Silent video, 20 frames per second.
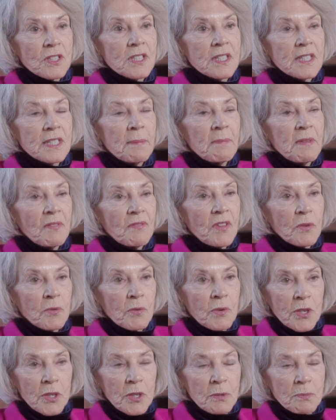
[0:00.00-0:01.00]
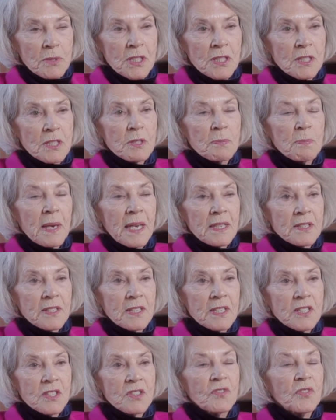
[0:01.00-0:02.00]
some of the rooms and
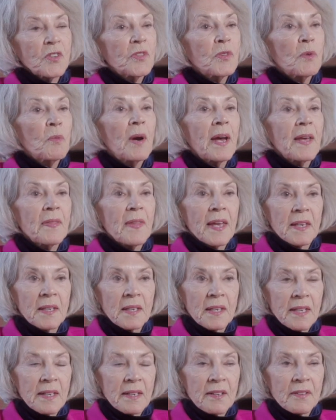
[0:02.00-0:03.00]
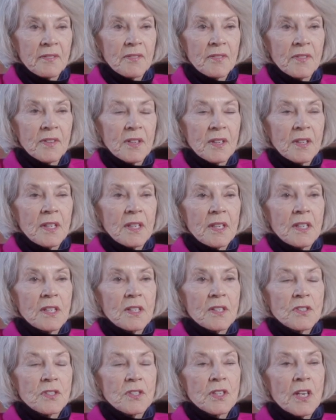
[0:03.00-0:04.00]
spaces for the way they live.
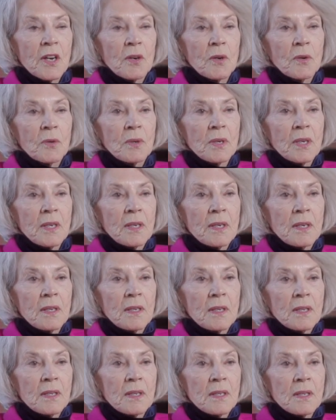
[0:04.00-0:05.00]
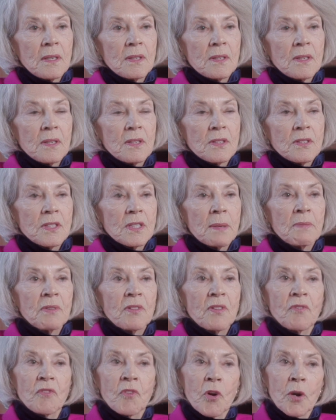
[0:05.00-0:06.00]
So some of
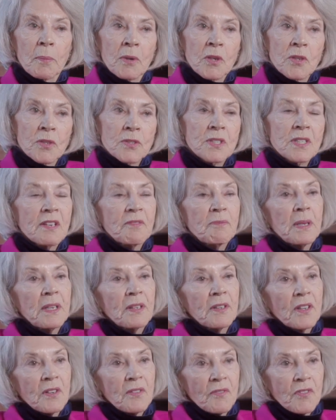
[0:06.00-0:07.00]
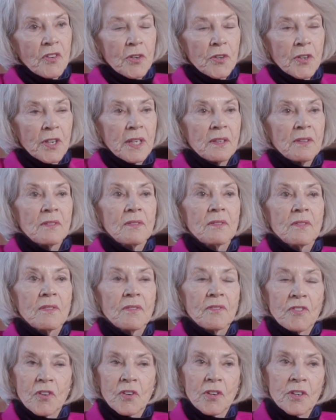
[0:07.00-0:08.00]
the formals have been converted
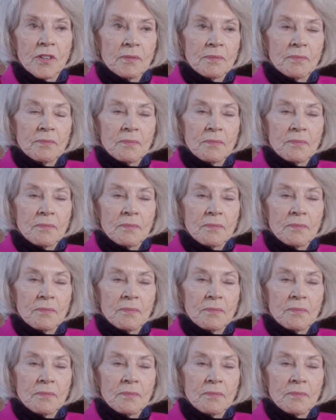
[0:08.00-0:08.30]
for